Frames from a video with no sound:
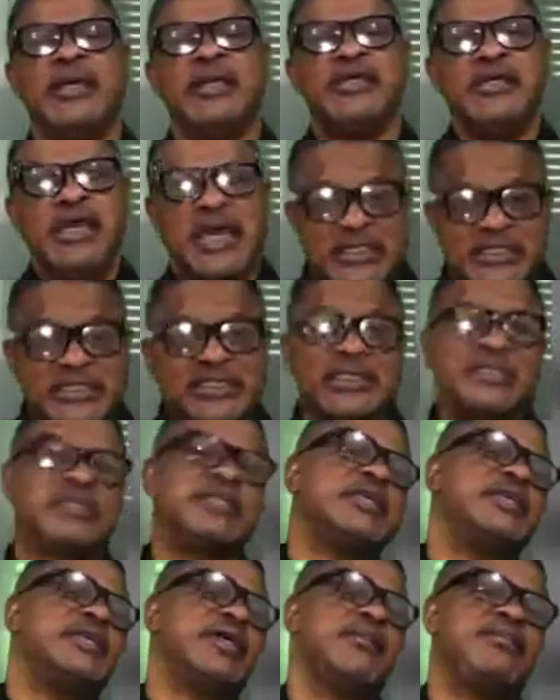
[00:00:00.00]
Yet they
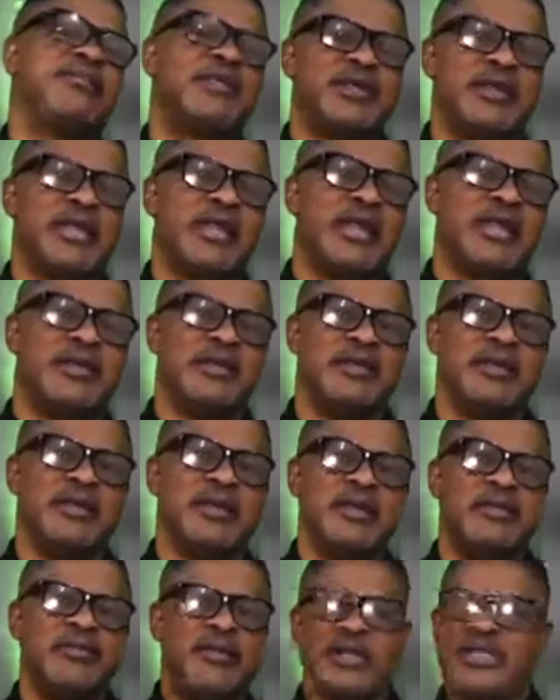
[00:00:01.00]
say they are born again,
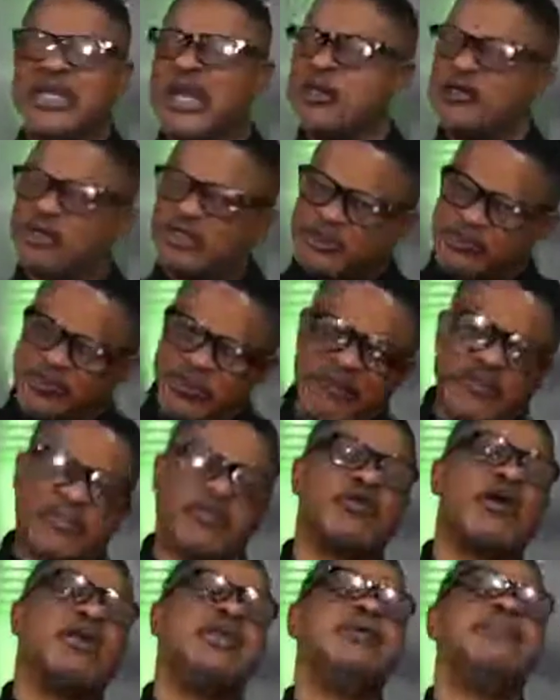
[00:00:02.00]
but they are not
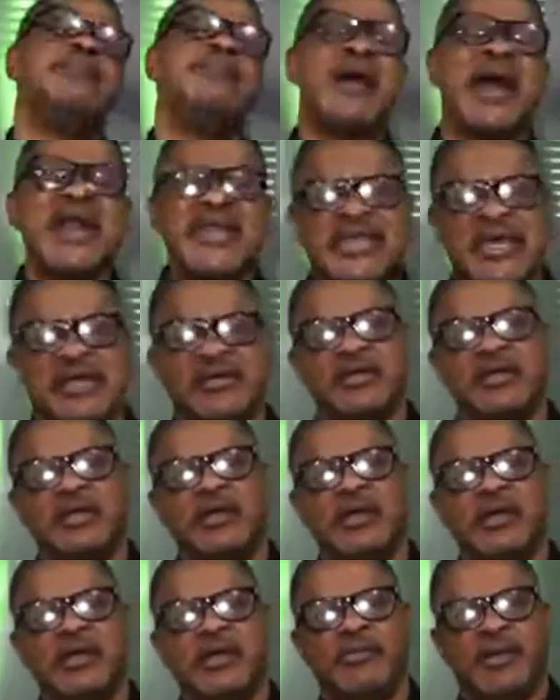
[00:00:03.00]
spiritually minded
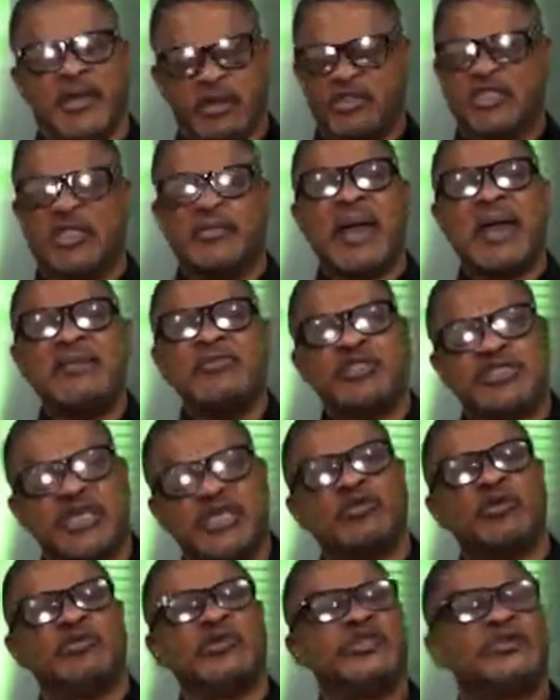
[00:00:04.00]
because the Bible
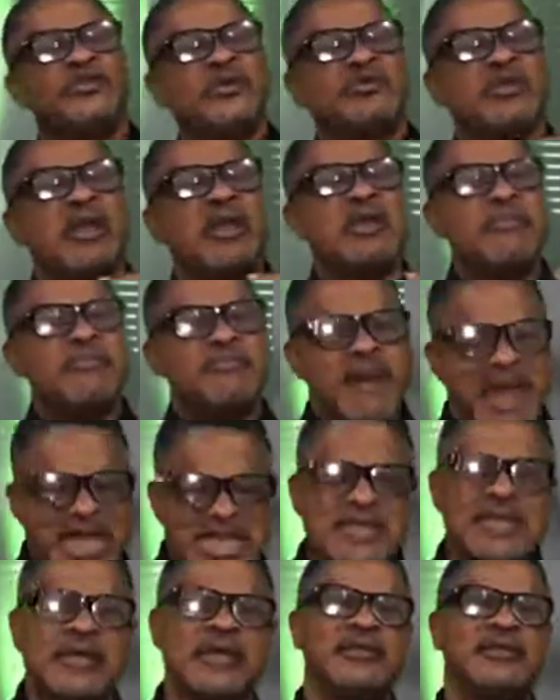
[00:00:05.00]
said to be spiritually
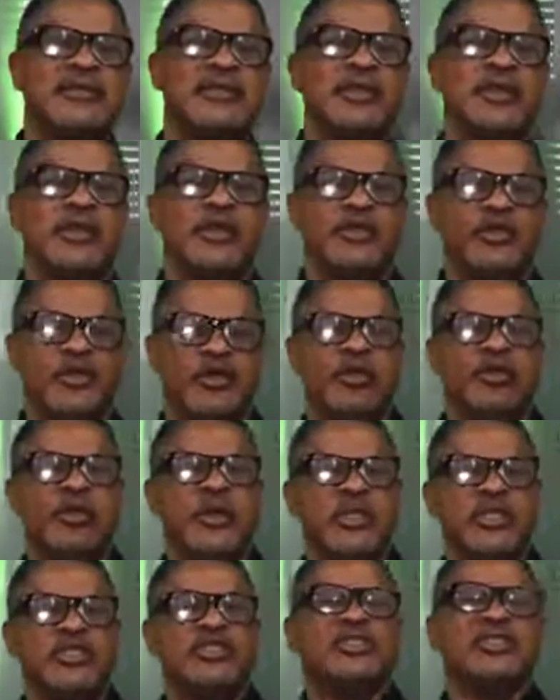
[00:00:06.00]
minded, you
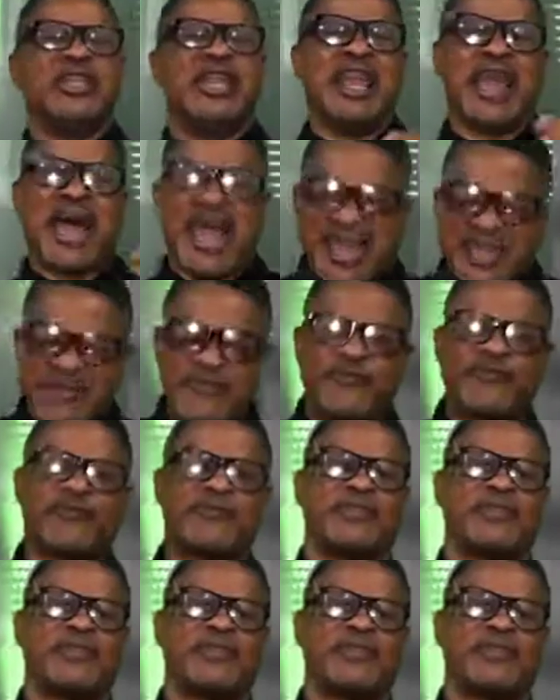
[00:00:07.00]
know, is life,